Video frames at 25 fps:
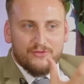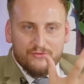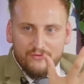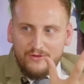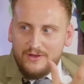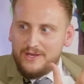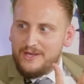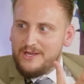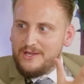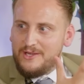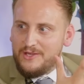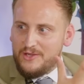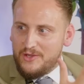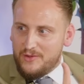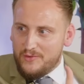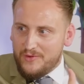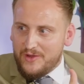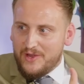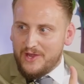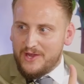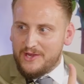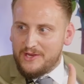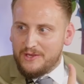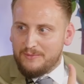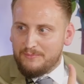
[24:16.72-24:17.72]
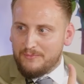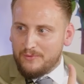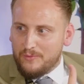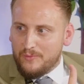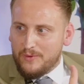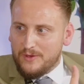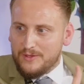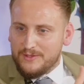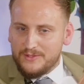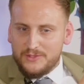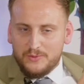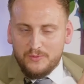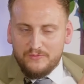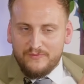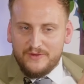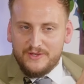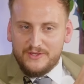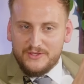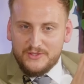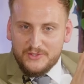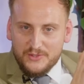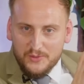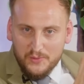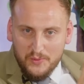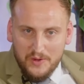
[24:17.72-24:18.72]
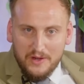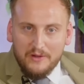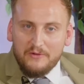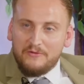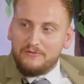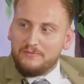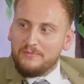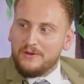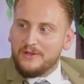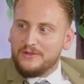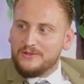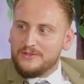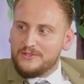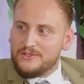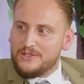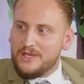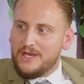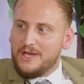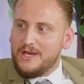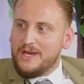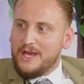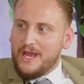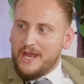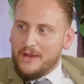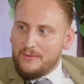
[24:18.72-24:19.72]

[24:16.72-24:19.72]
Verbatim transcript: three UK number ones within 12 months. Yeah.